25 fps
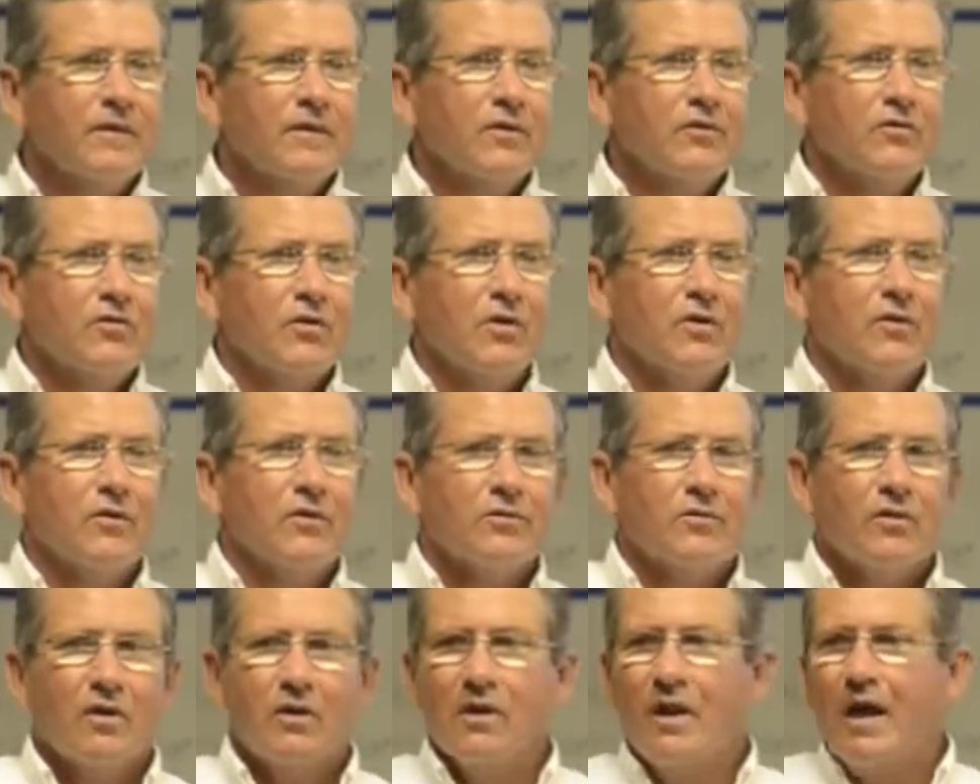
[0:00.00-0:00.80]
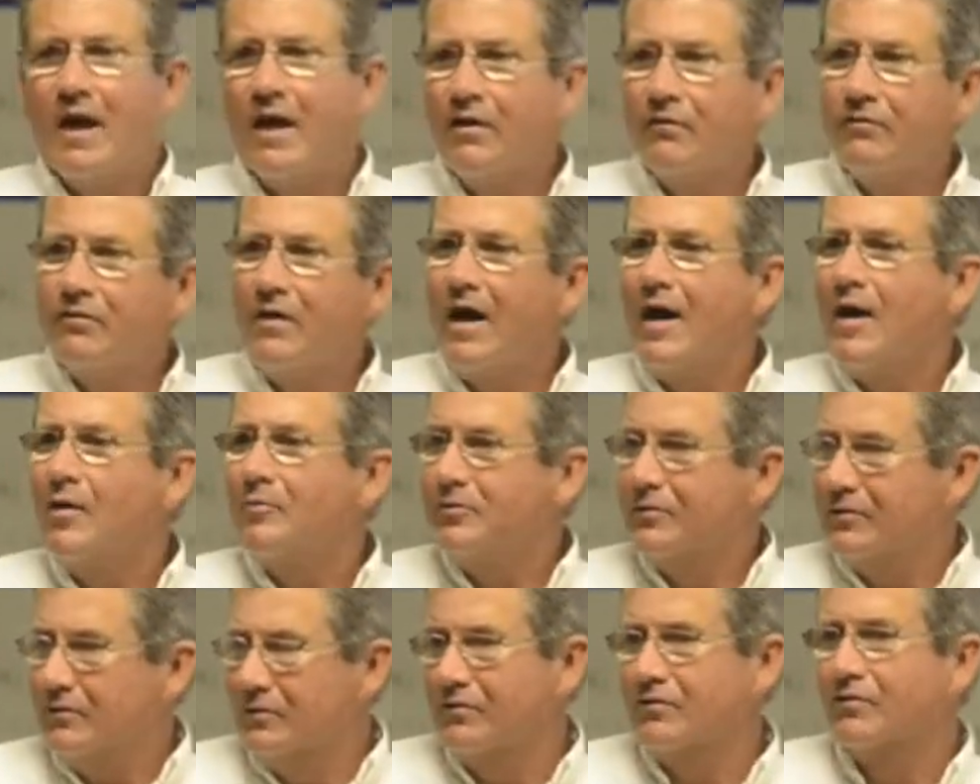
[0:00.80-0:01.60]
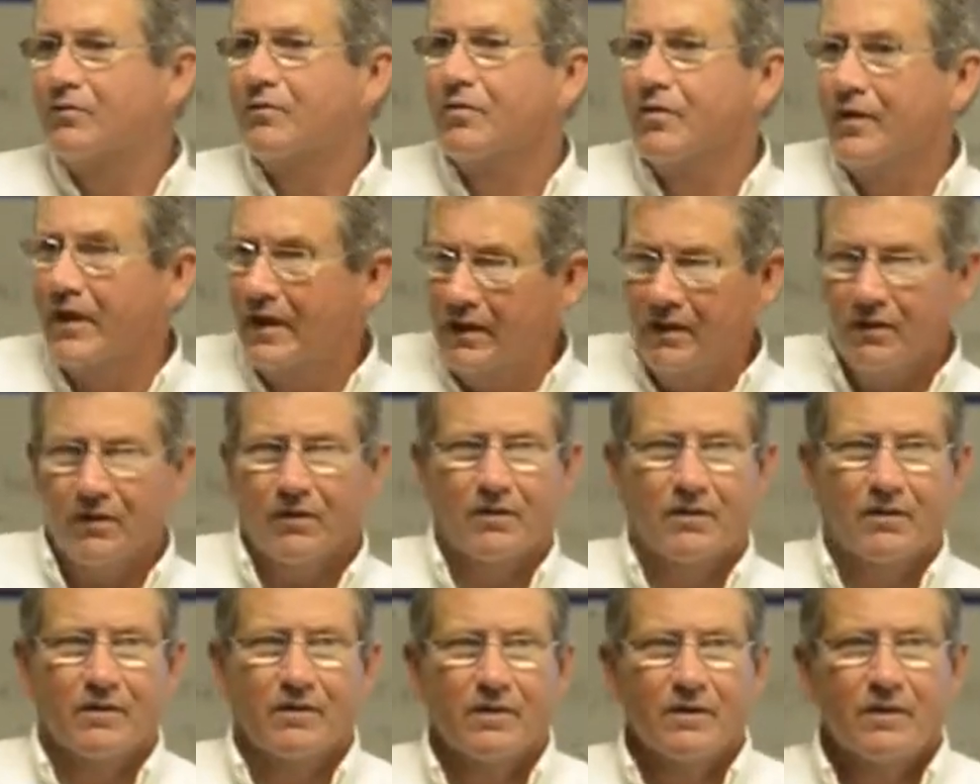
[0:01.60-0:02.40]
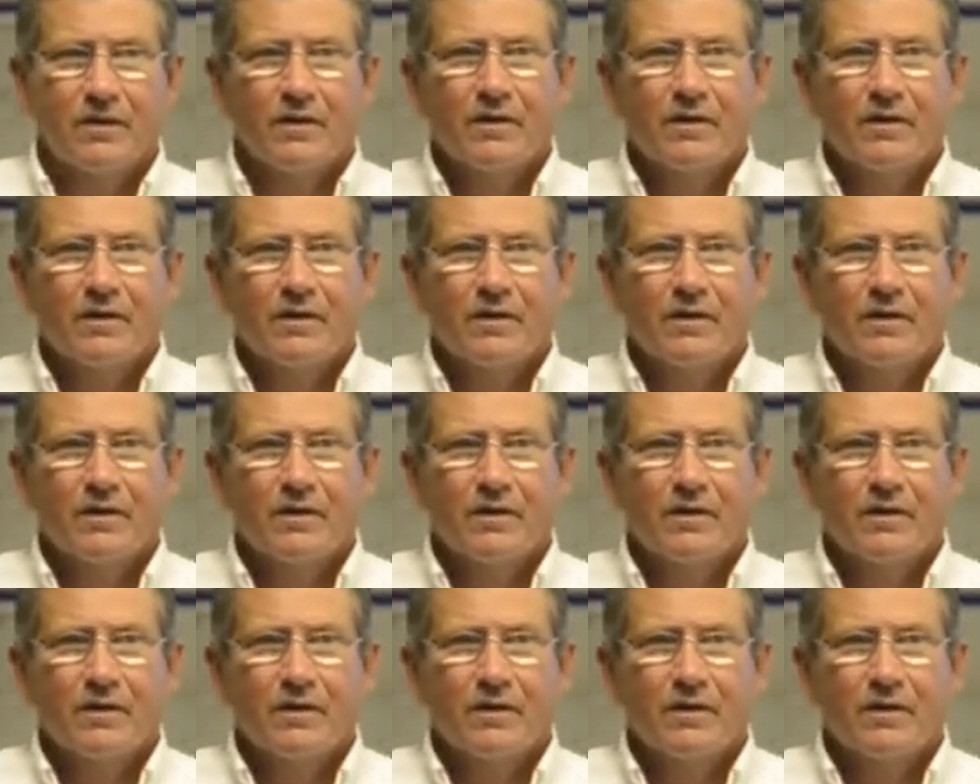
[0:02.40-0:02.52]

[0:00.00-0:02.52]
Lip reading: So there's a lot of options there.